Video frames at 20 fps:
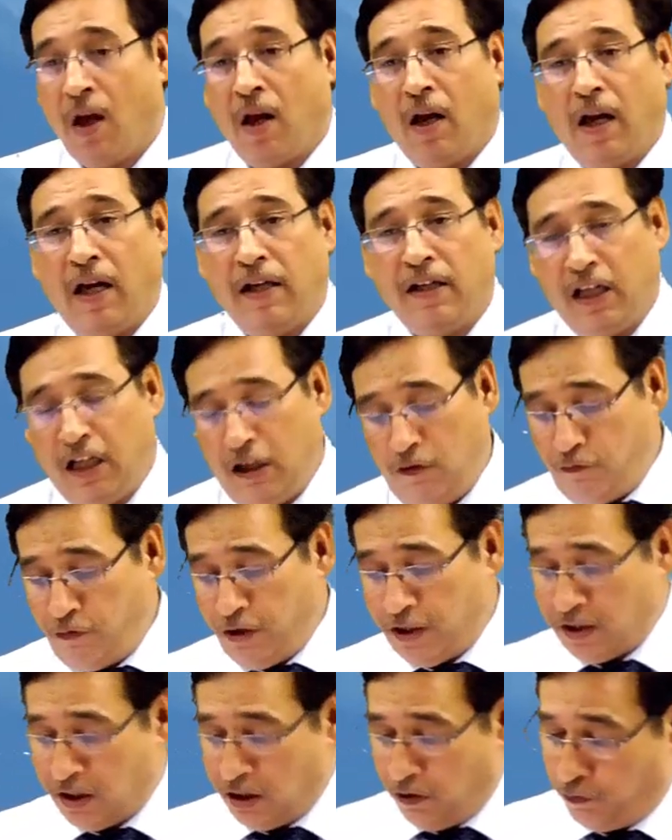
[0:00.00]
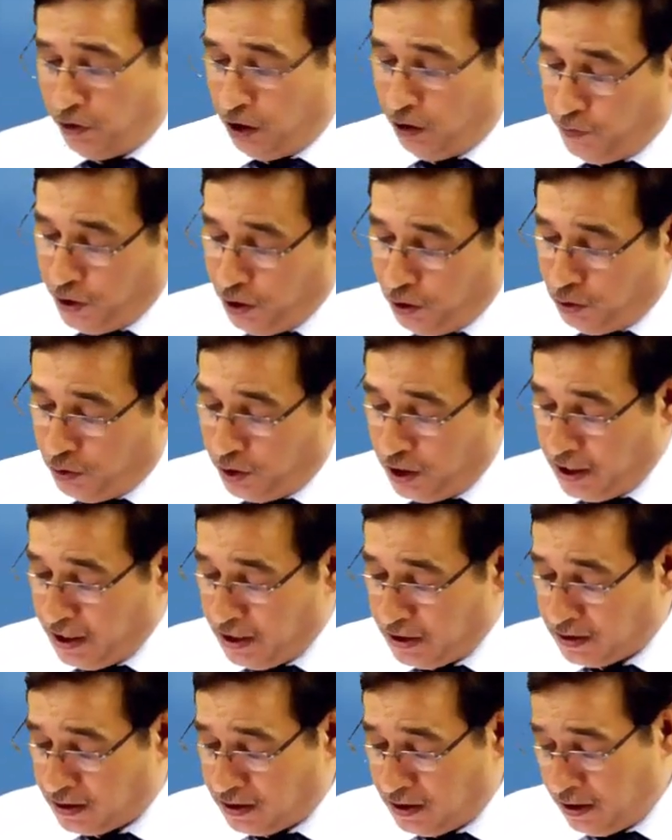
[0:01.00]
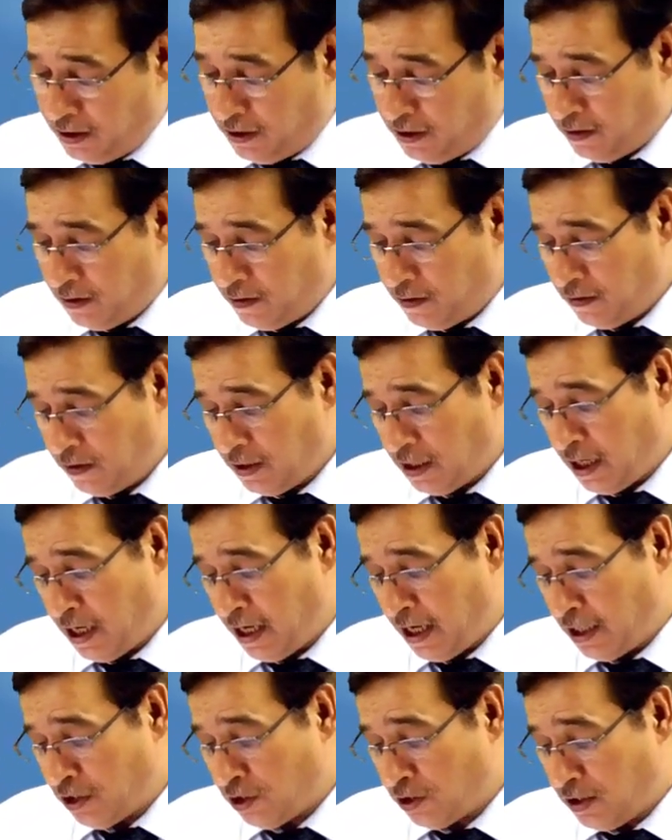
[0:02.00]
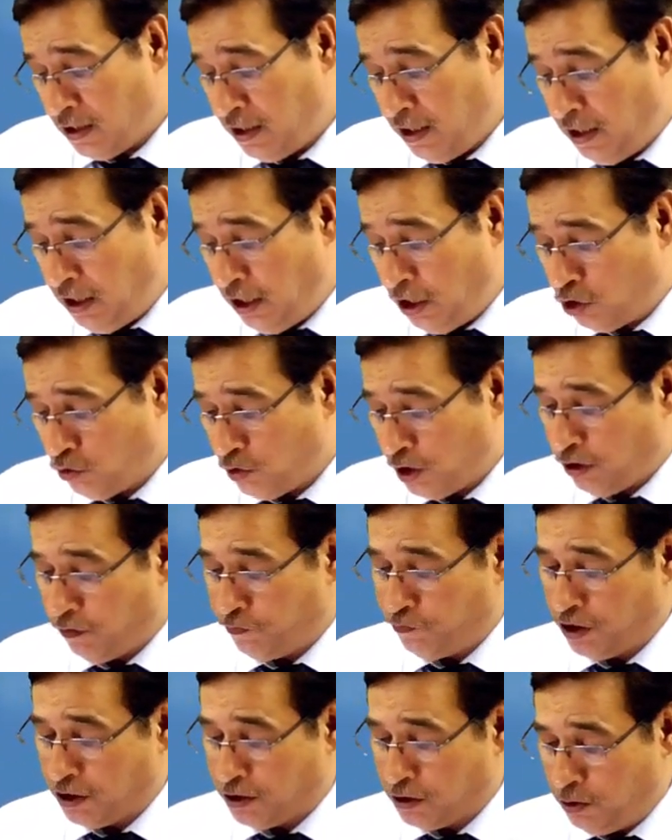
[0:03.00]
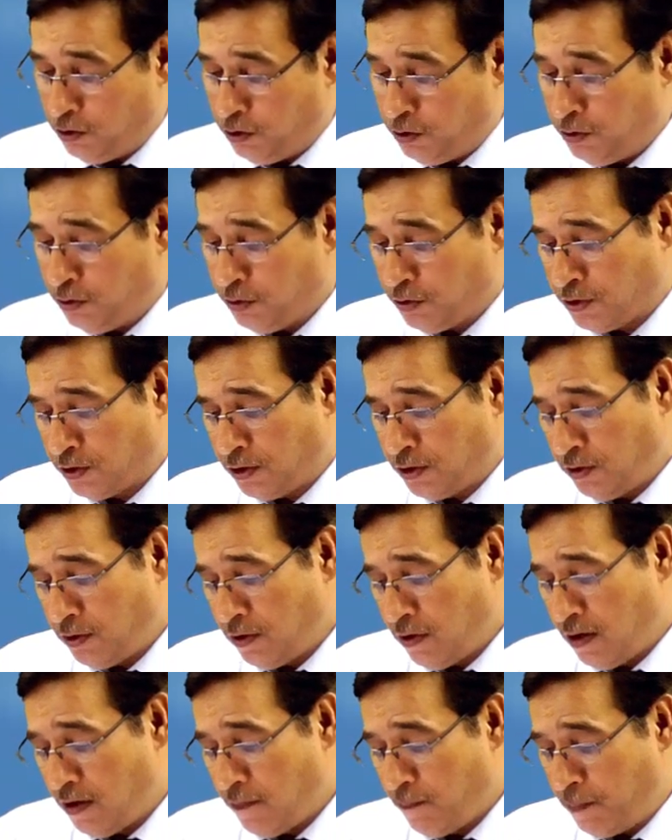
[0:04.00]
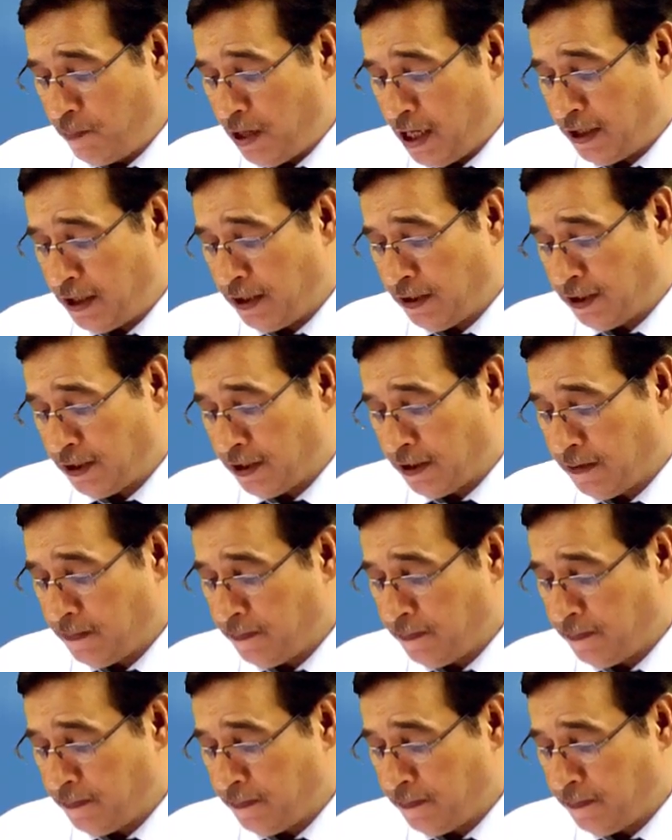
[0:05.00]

An investor will be known as each one of us knows, parent.